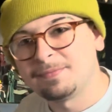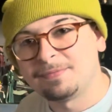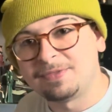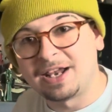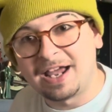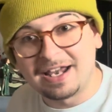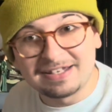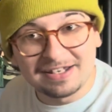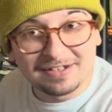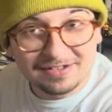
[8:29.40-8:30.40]
that I
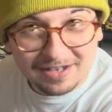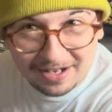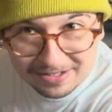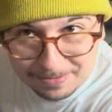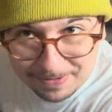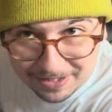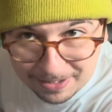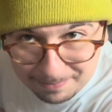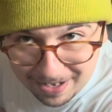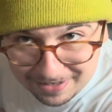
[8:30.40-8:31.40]
did pick
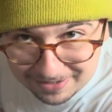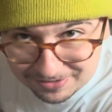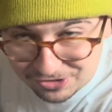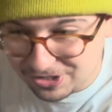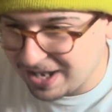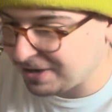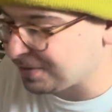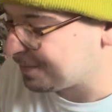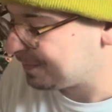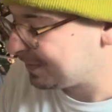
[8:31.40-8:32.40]
up, had to get the Shadow.